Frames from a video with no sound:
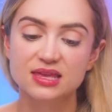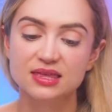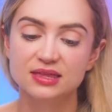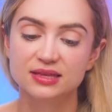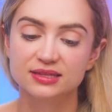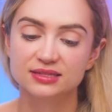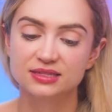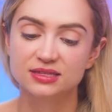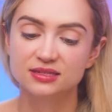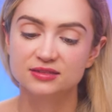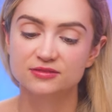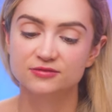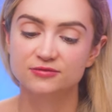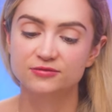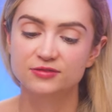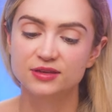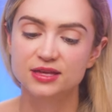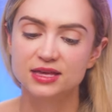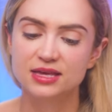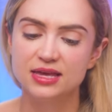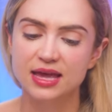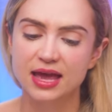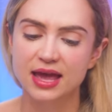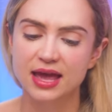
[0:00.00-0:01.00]
This is
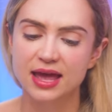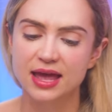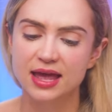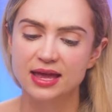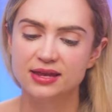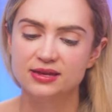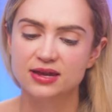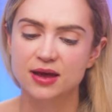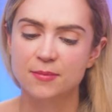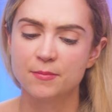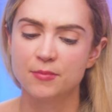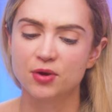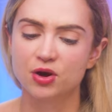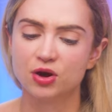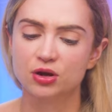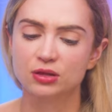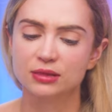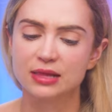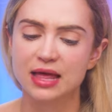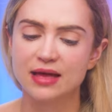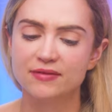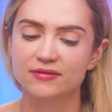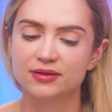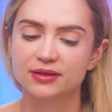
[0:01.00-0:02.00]
VK number
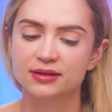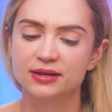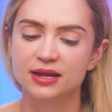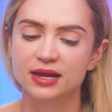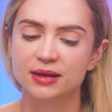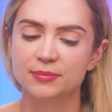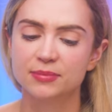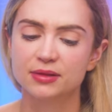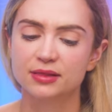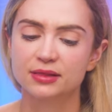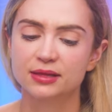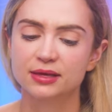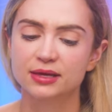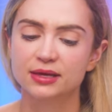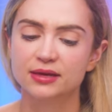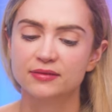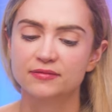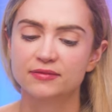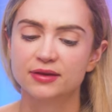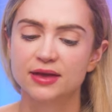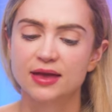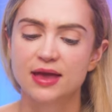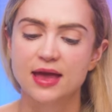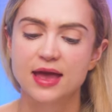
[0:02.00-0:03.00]
11, I
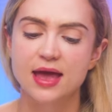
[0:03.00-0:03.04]
believe.